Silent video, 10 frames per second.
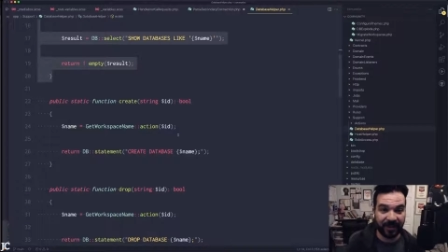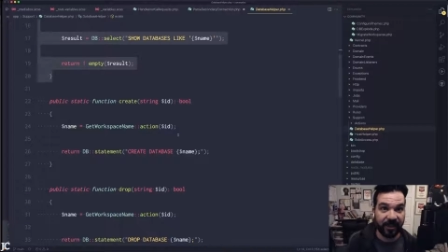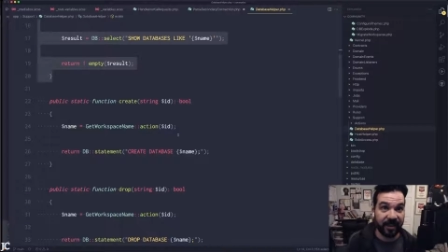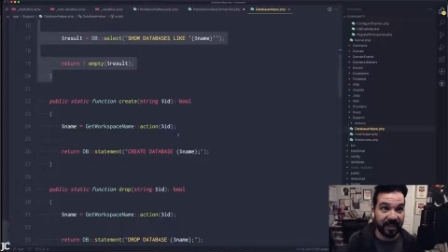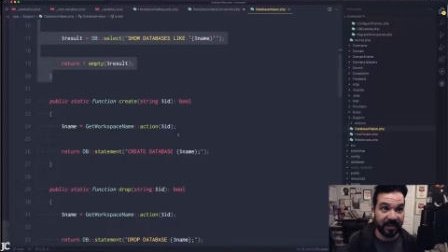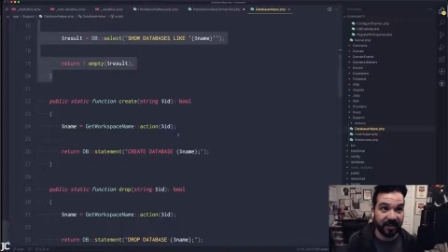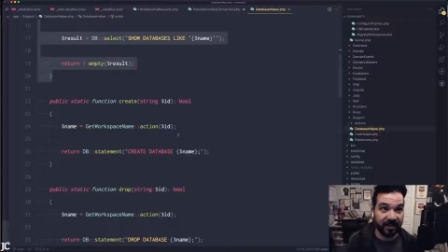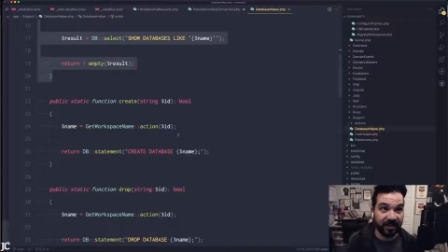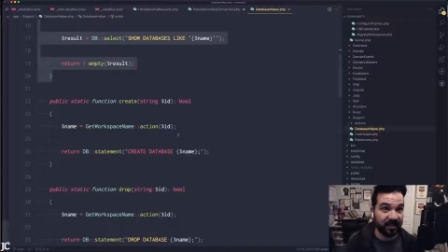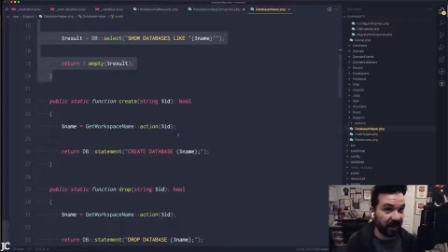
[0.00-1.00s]
The
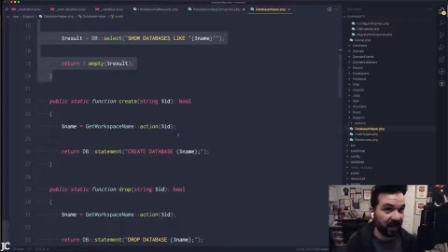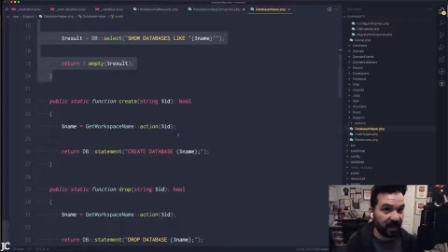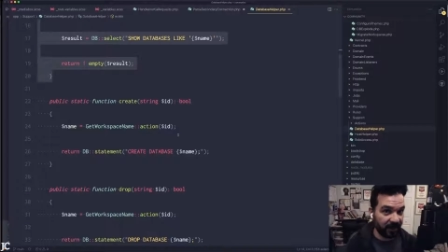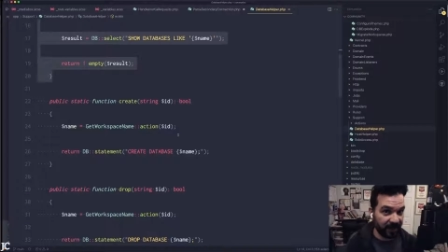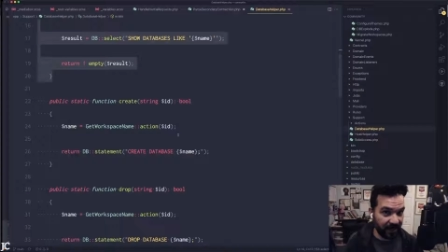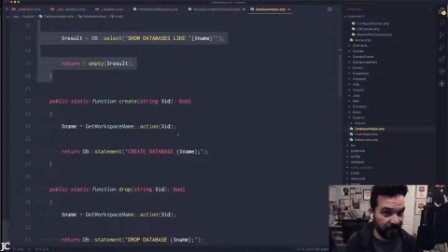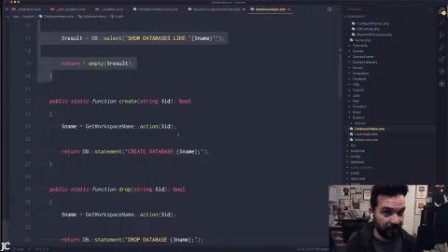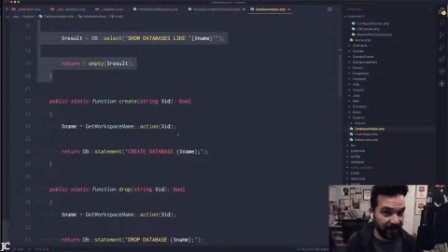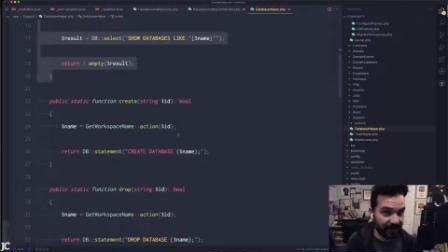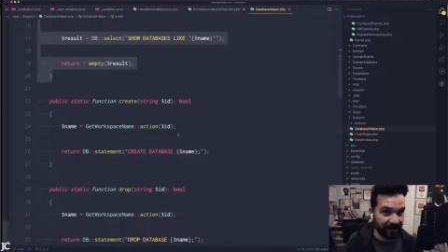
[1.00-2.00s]
secondary
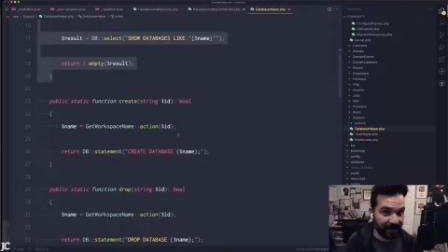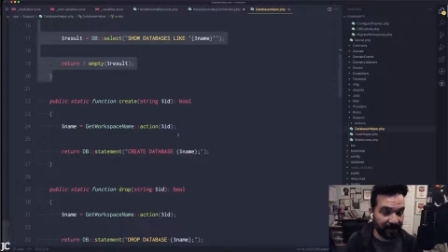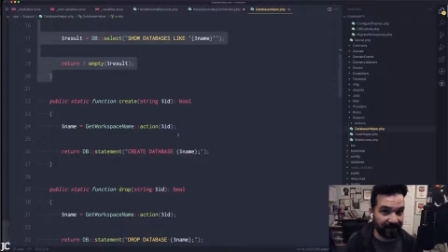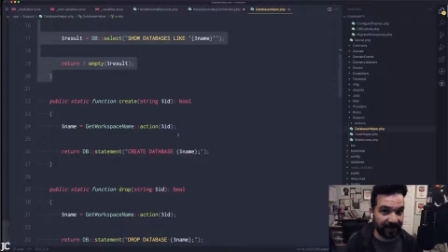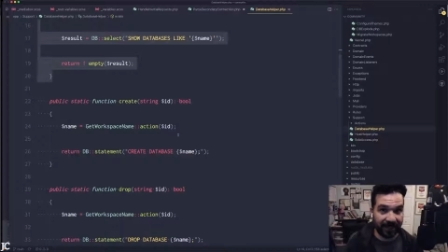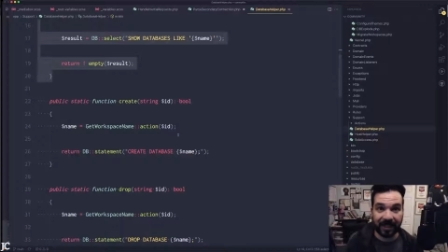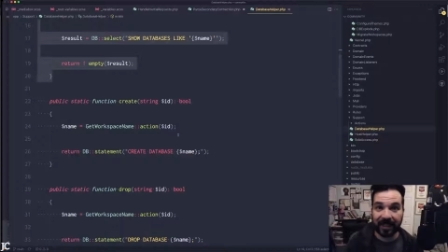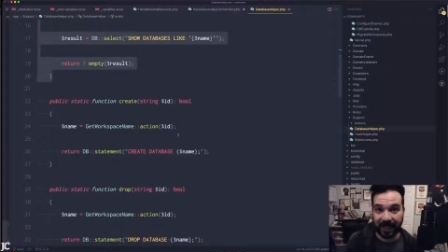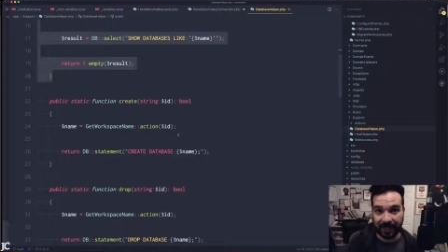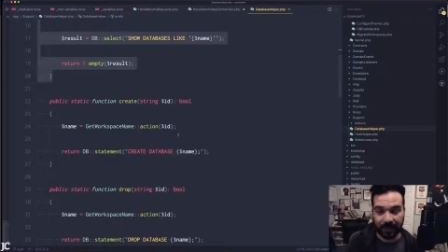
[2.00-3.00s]
databases, the second
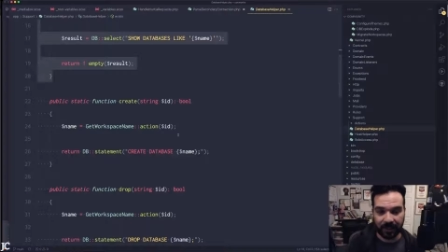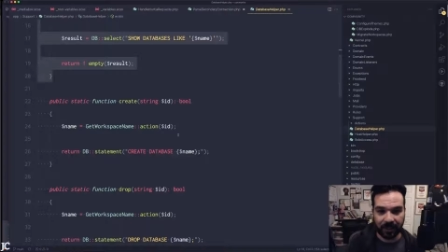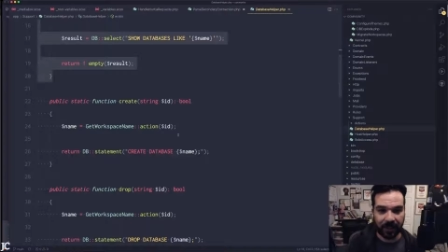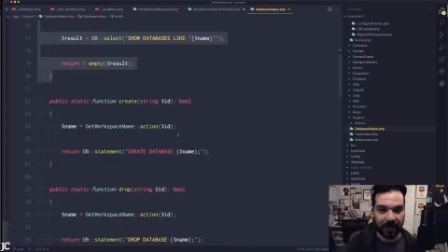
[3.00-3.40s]
connection,